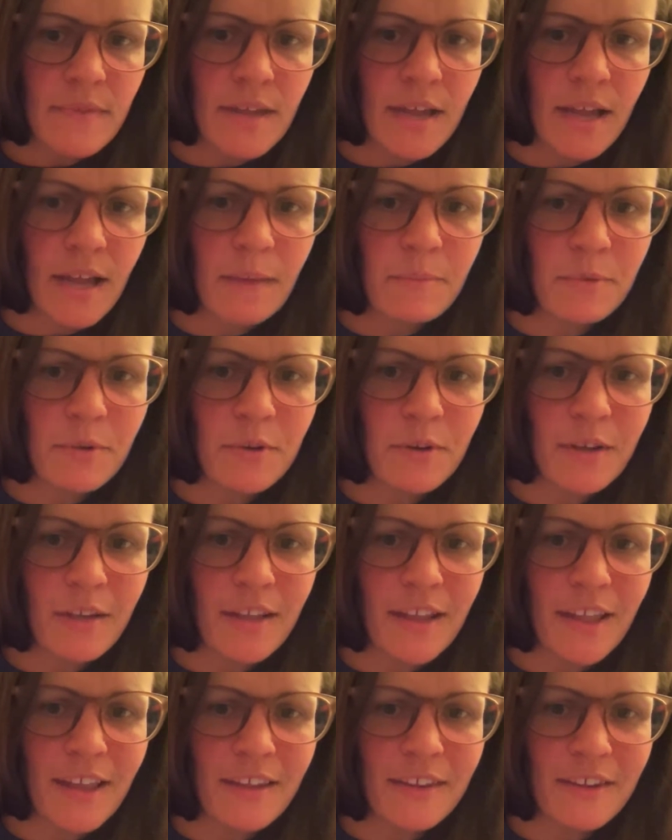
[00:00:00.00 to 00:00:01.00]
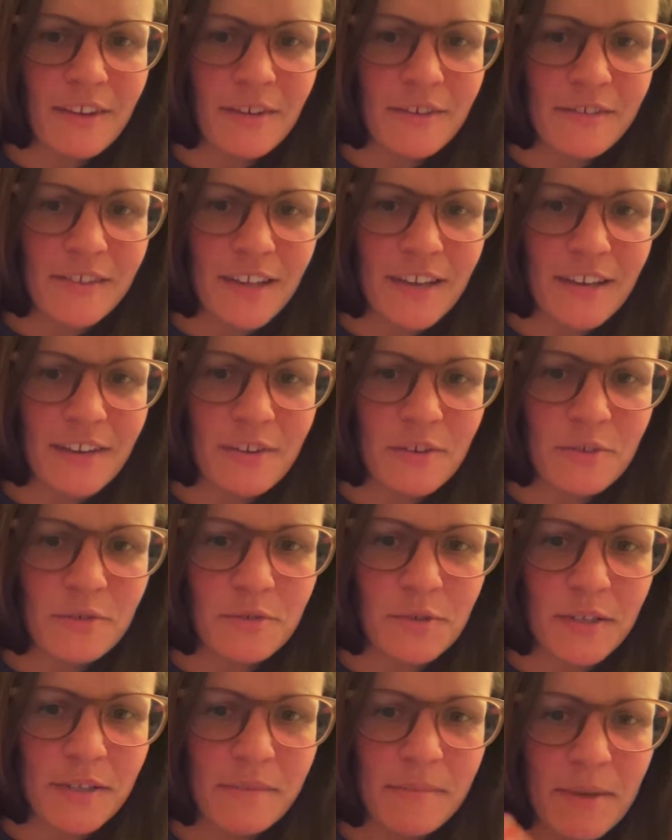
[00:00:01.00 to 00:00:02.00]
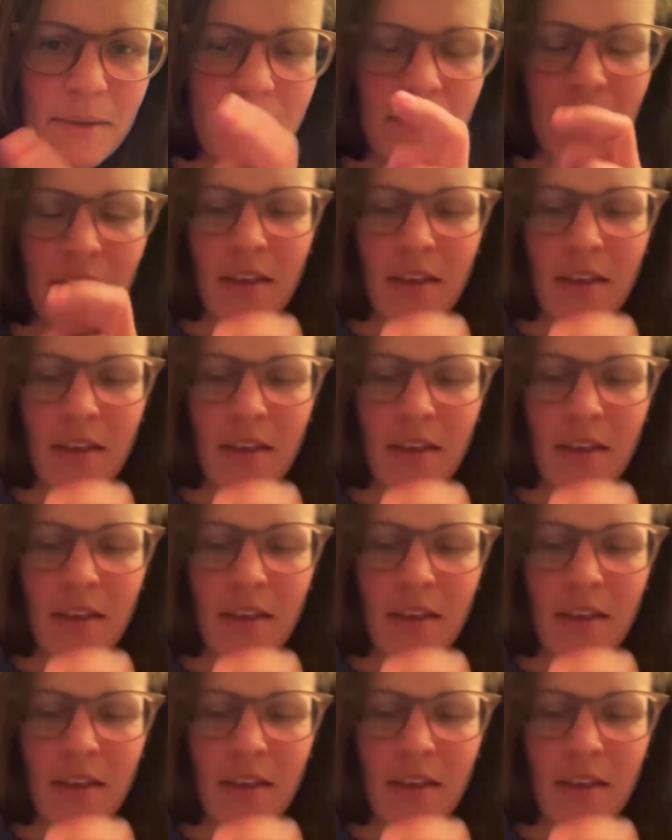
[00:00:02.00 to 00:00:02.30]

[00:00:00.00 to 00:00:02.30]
I'm doing it, and there's Aiden who joins me.